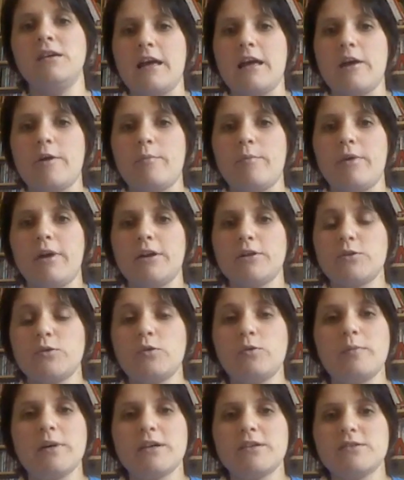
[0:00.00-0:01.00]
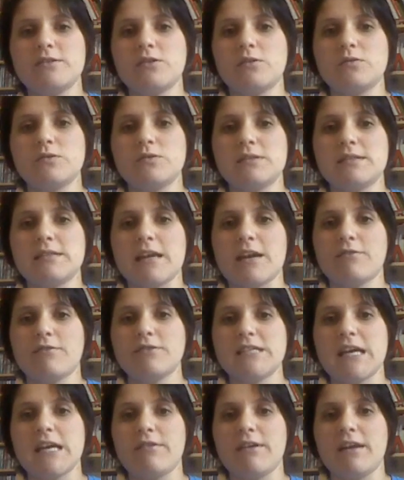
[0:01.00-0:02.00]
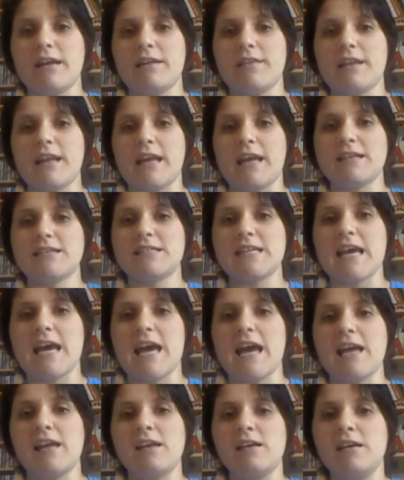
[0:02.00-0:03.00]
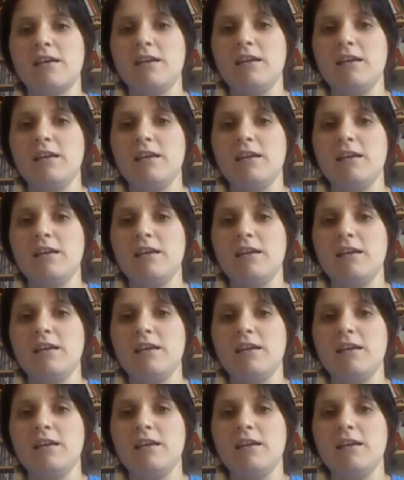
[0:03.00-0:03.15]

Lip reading: I'd call my consultant secretary the next day